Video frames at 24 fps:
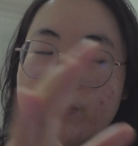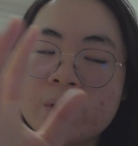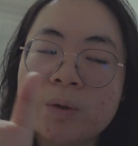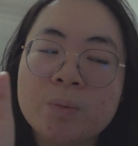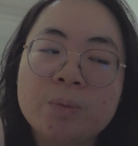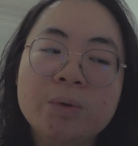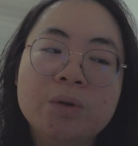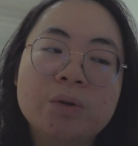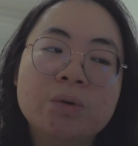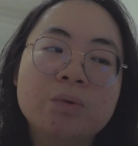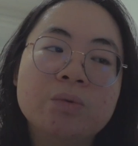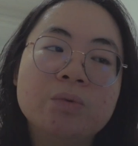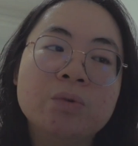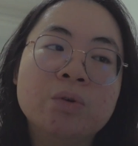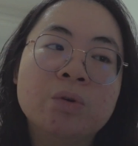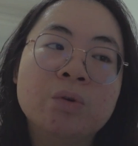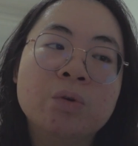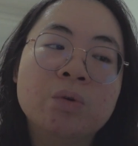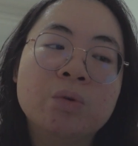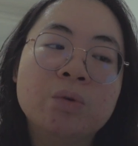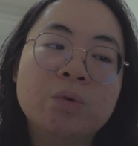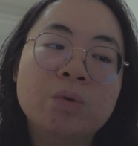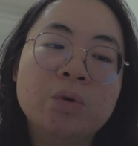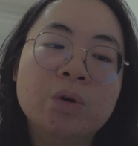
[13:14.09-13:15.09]
We don't
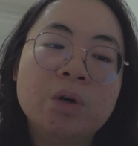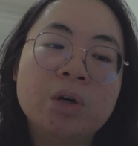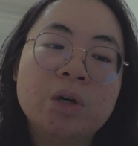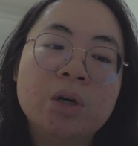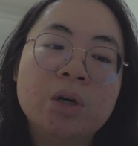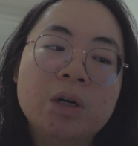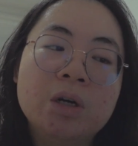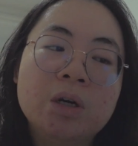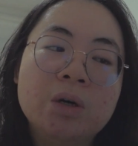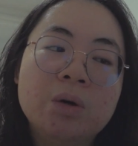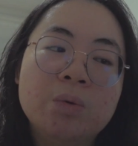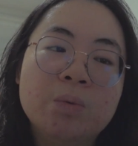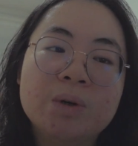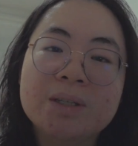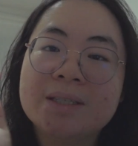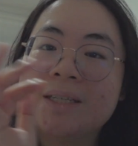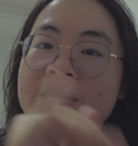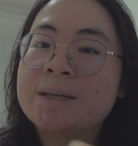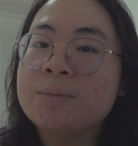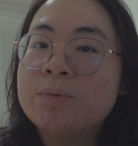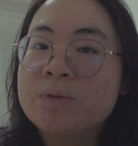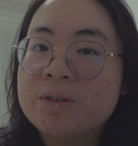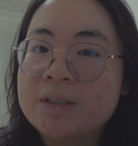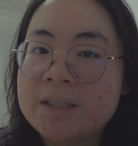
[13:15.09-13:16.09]
know what
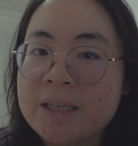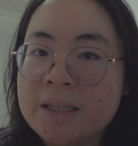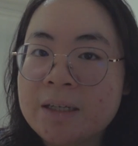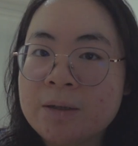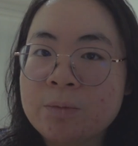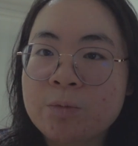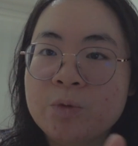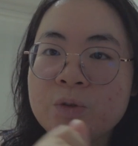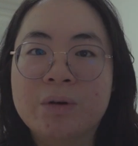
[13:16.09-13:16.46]
time to set up,